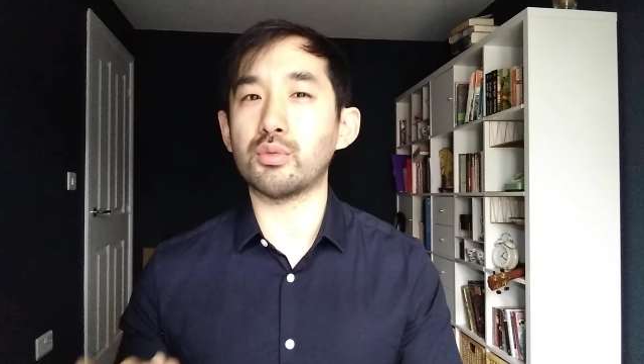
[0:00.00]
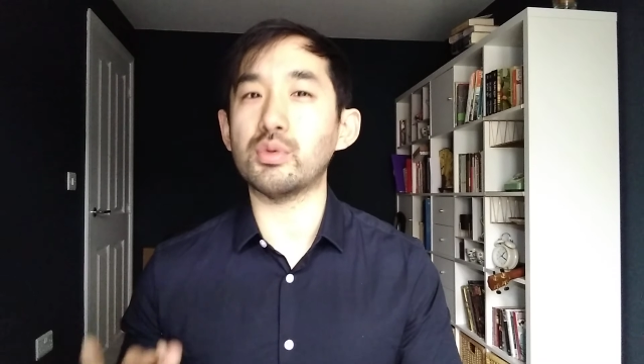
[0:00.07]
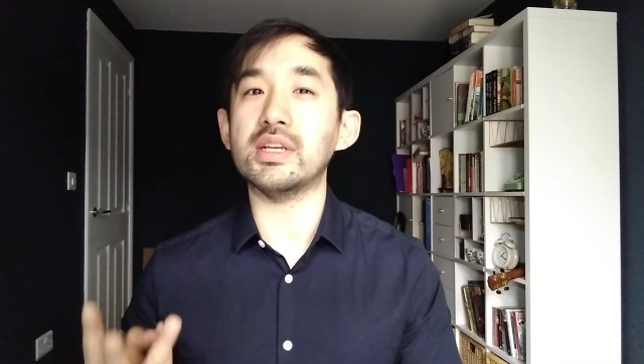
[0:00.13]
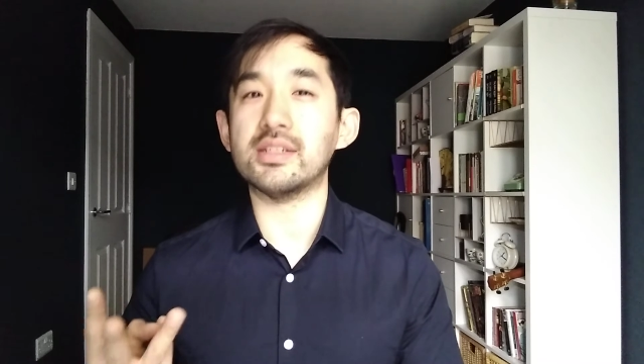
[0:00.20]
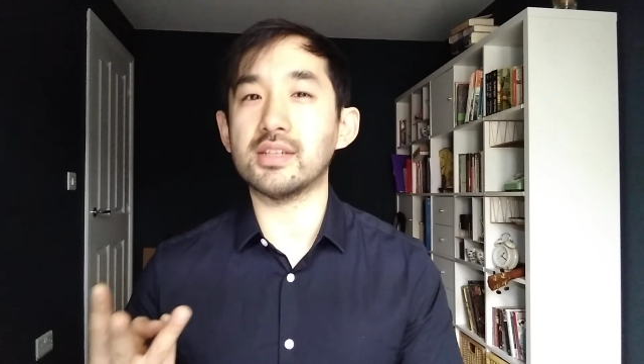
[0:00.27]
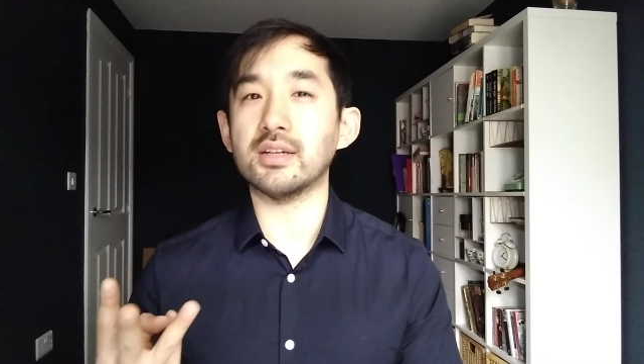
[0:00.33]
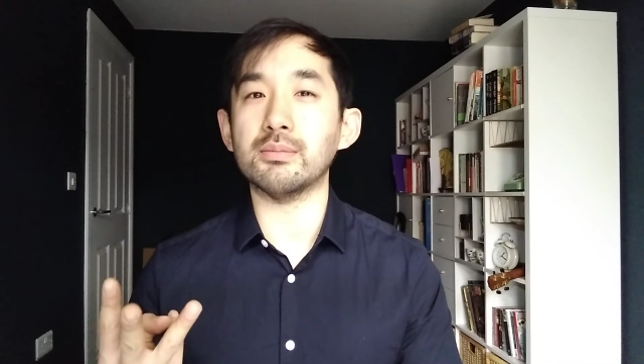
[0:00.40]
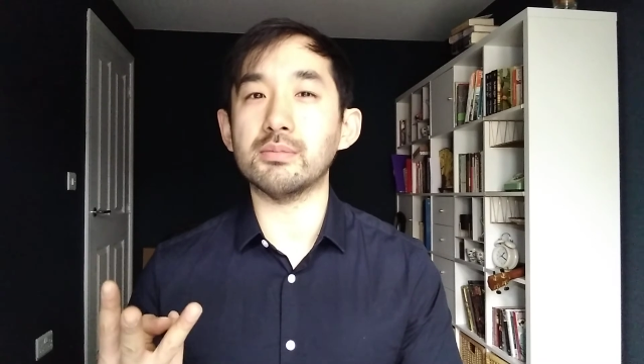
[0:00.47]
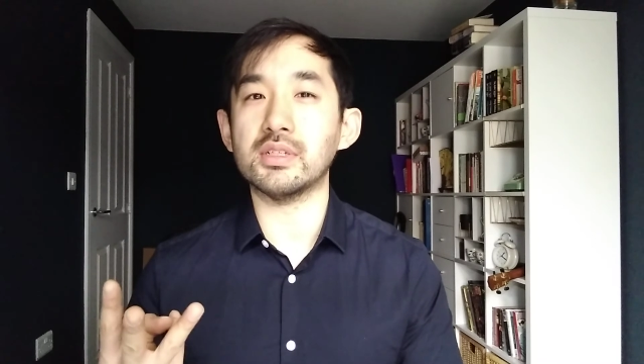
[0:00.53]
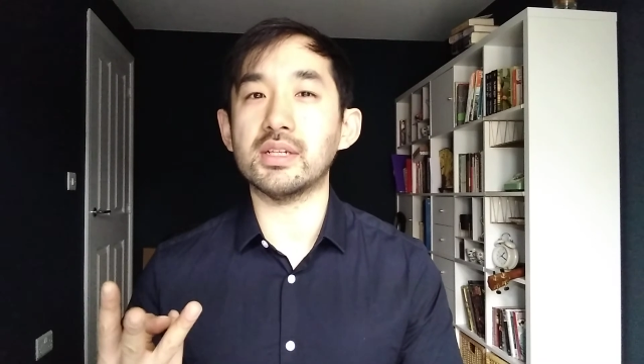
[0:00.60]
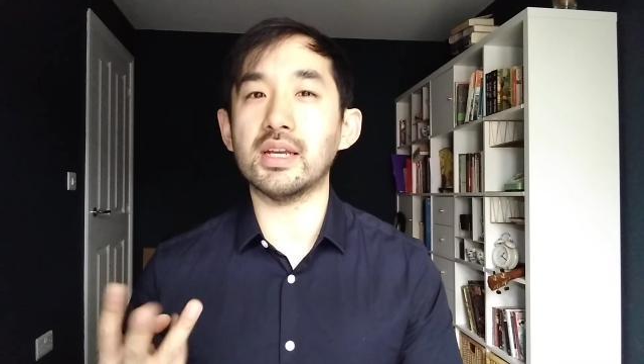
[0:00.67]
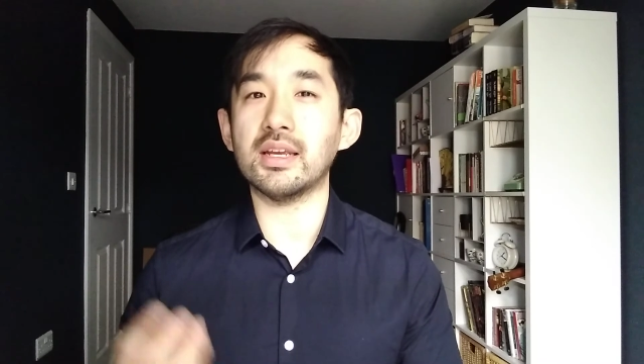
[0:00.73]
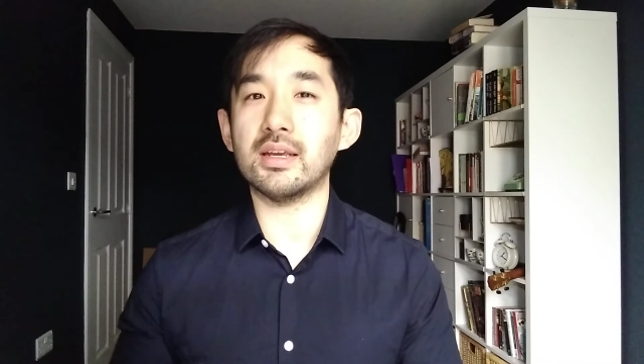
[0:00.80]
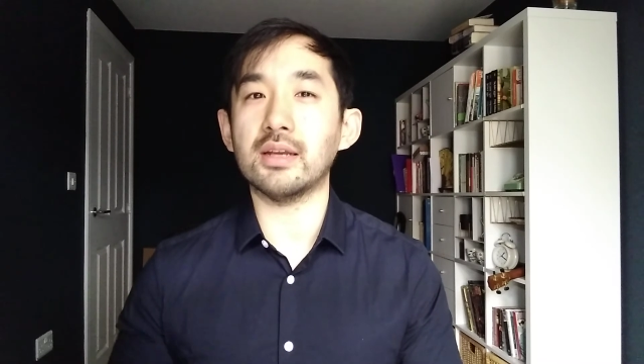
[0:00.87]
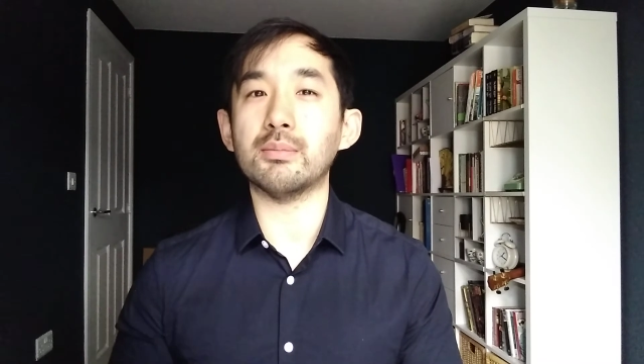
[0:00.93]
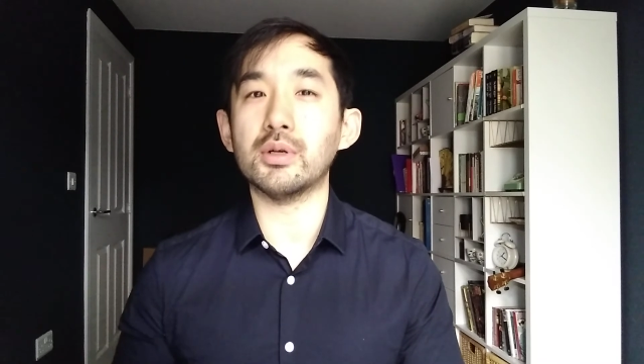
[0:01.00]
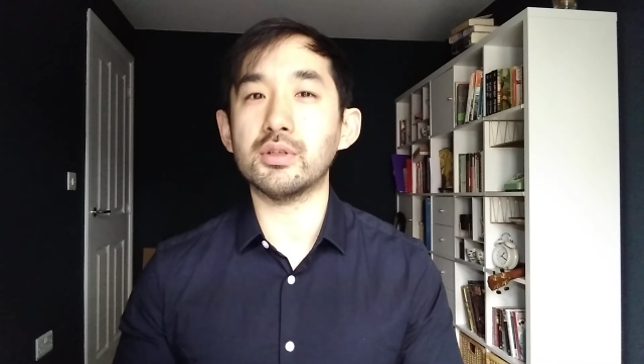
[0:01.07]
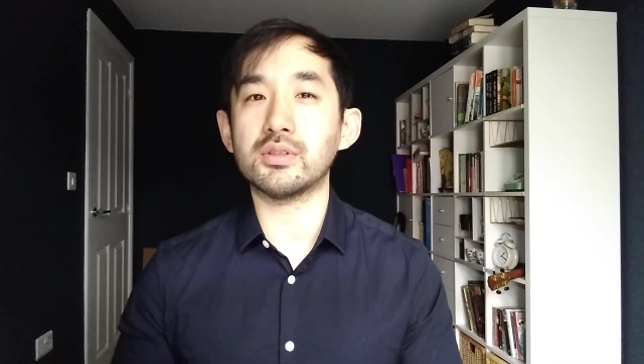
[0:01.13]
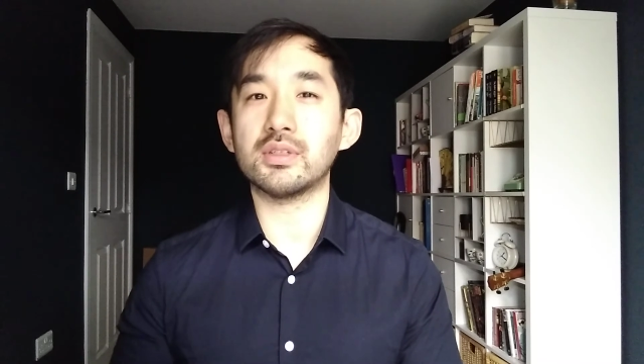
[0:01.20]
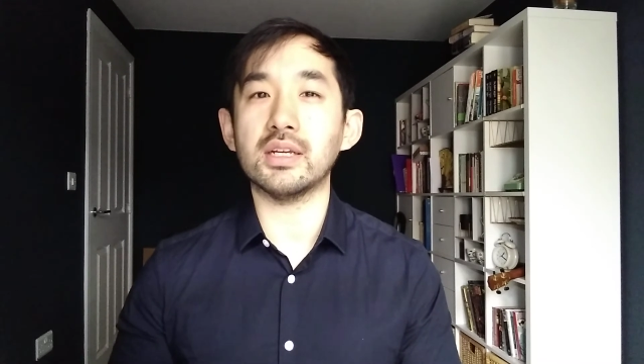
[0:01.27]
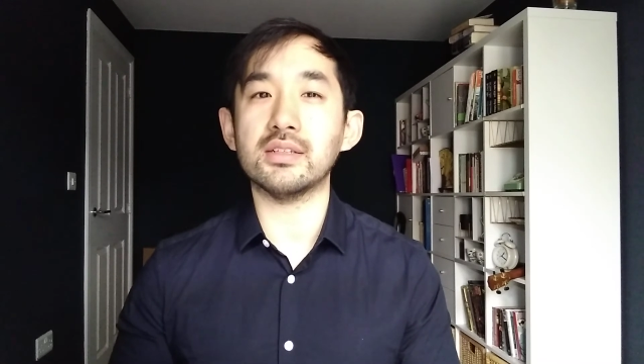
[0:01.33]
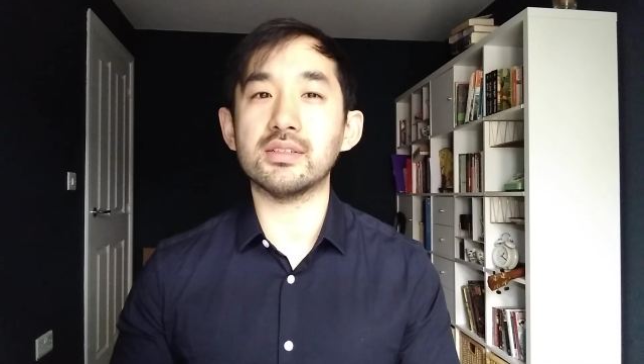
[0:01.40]
3 times a day in
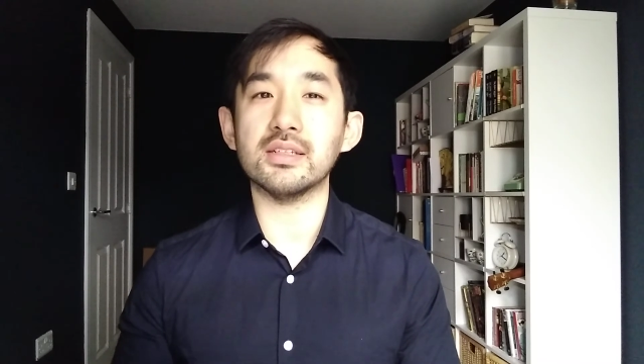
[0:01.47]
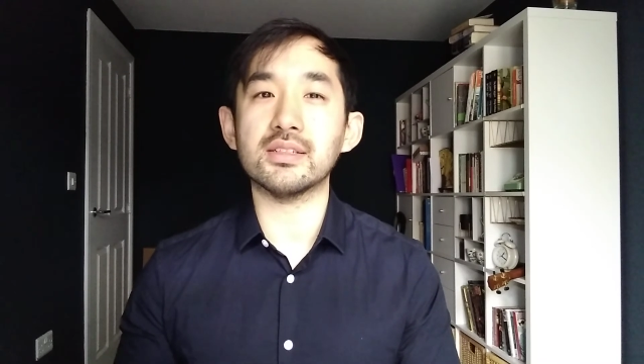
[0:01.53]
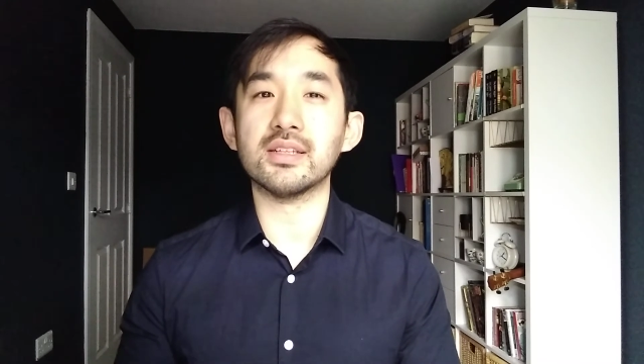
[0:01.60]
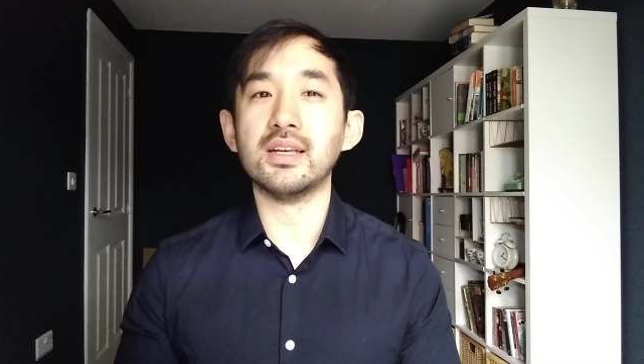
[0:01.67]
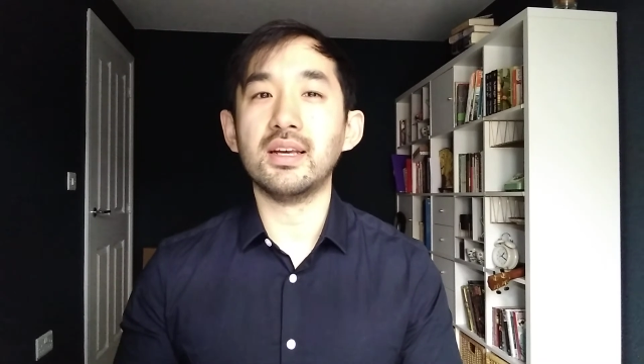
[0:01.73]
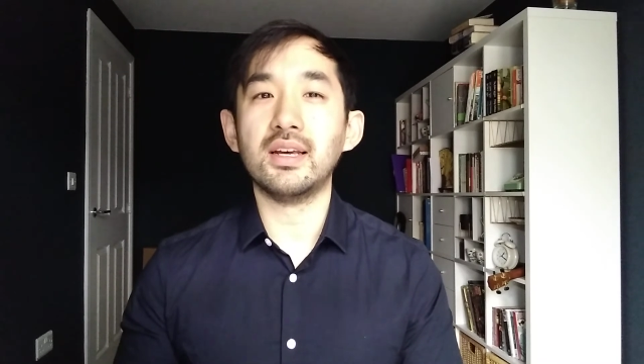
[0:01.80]
most cases.